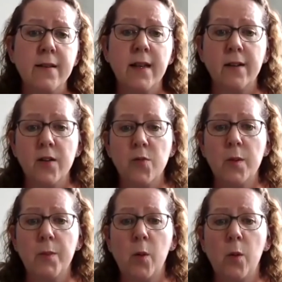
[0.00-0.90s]
sickness
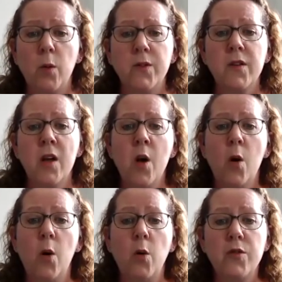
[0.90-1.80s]
reports,
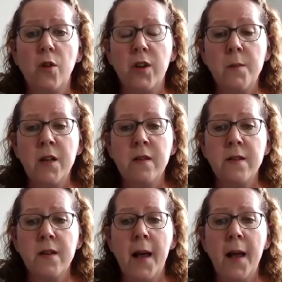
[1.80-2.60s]
or documents.